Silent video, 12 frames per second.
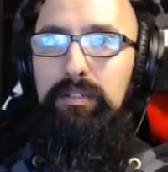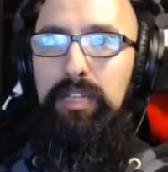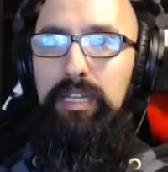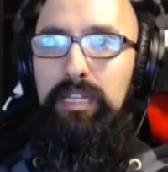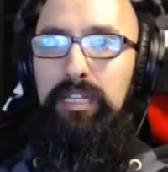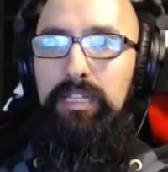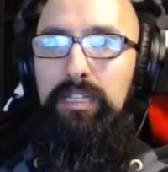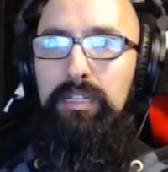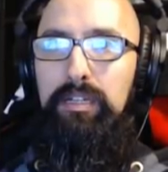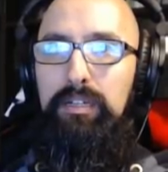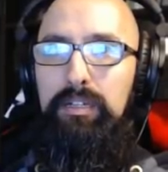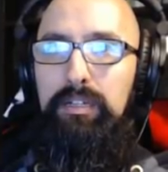Okay.
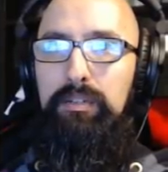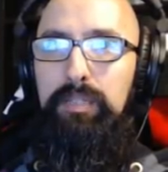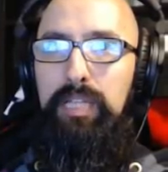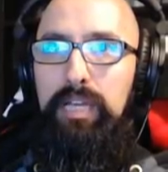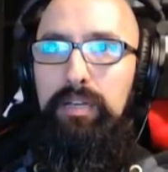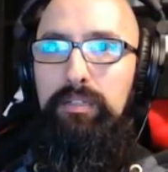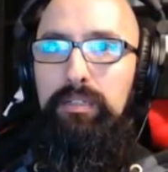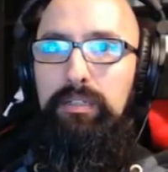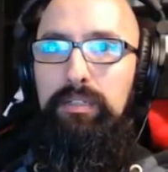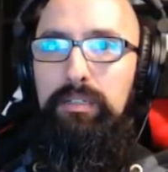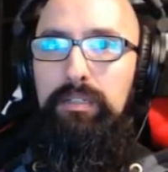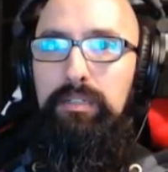What the hell?
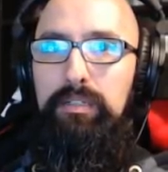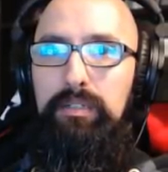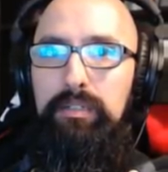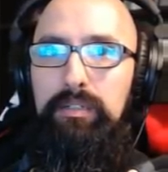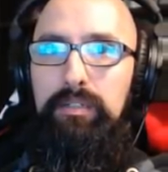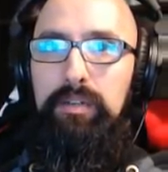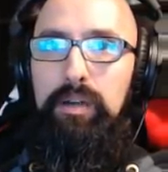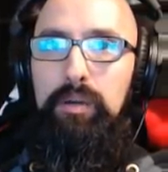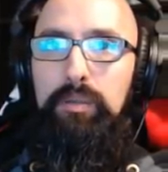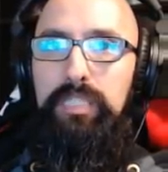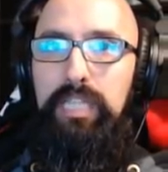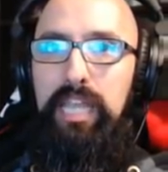
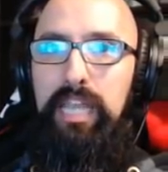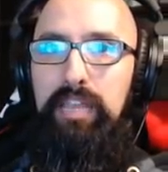Oh, it's a